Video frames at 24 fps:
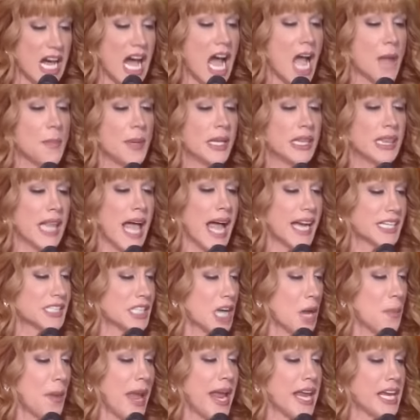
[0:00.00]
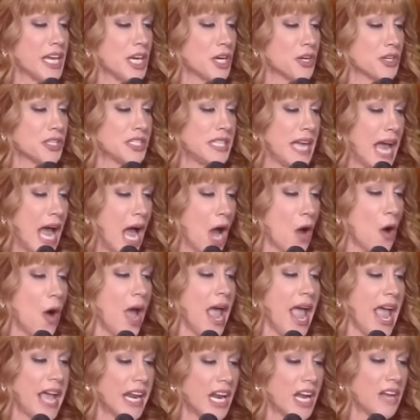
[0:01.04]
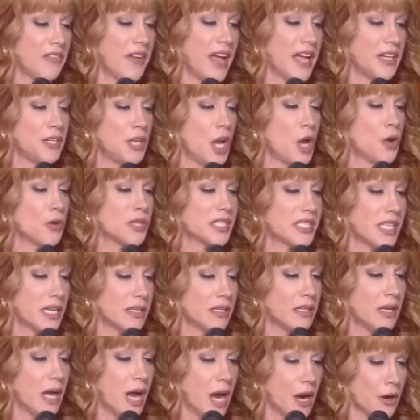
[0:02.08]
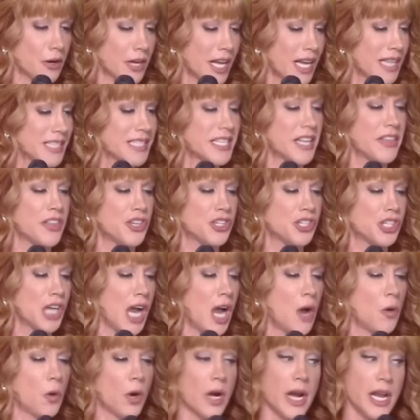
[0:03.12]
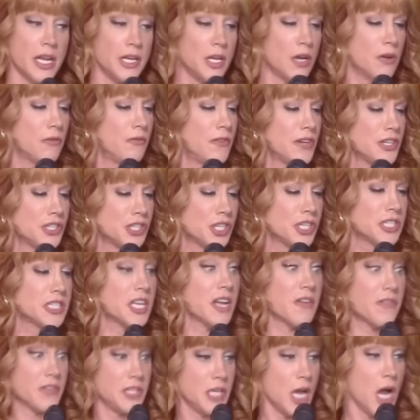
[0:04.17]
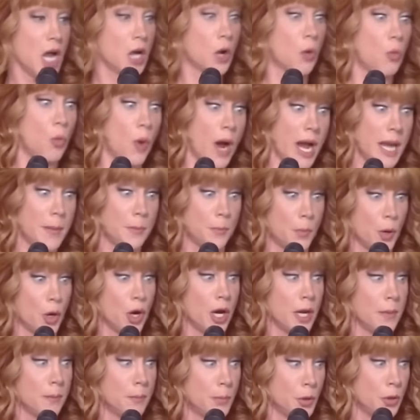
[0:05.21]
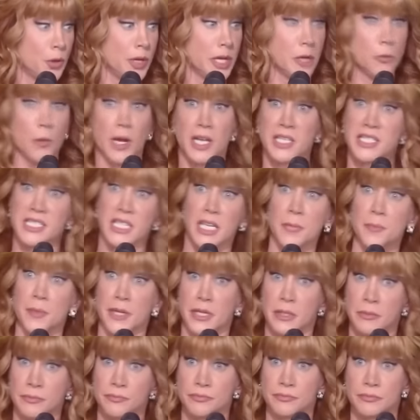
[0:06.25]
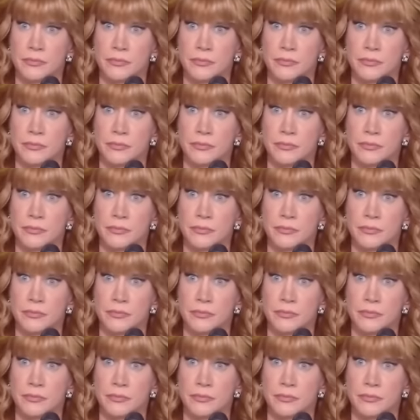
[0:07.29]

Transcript: I've been locked up eight years now, and I've had no sudden hard ons in the shower and no visions of young white boy booty while sleeping.